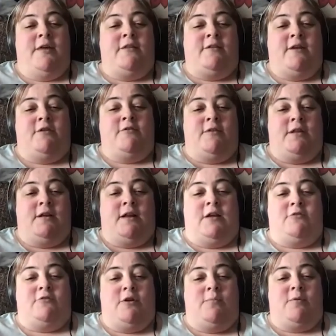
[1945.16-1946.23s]
teacher in the
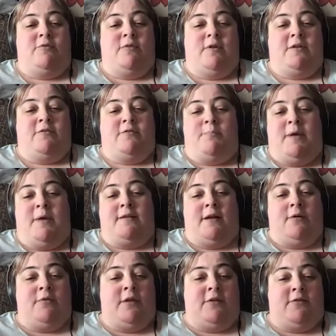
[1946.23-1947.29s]
classroom has picked
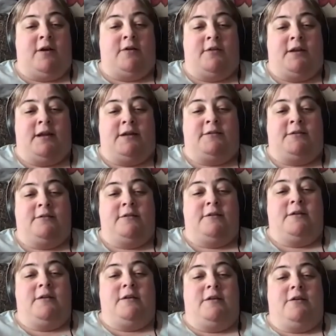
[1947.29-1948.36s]
out their Jack the lad.
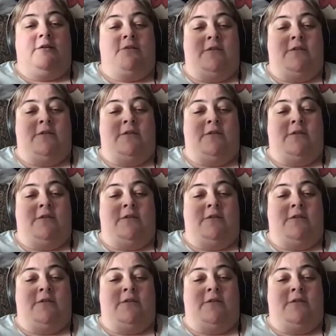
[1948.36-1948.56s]
I know,